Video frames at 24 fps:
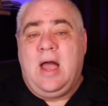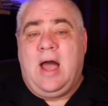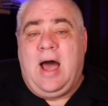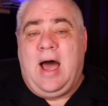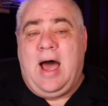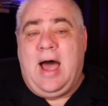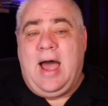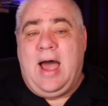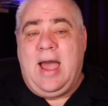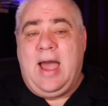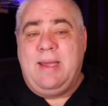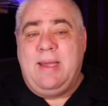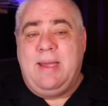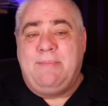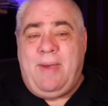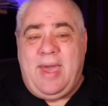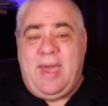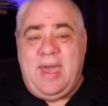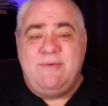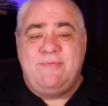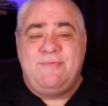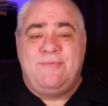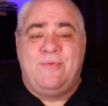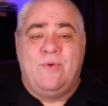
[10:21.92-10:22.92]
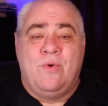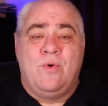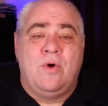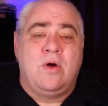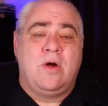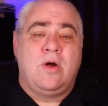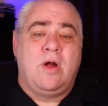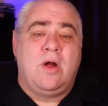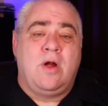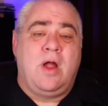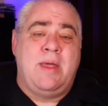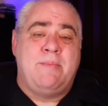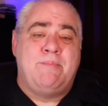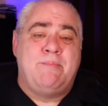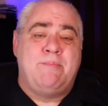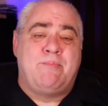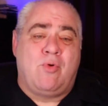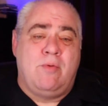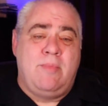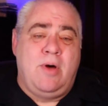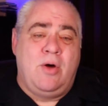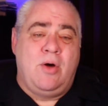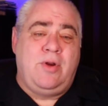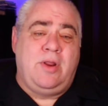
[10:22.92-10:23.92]
I pay for and
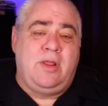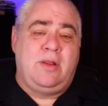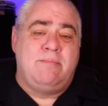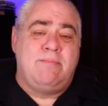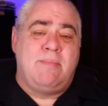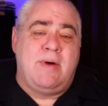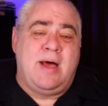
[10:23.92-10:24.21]
promoted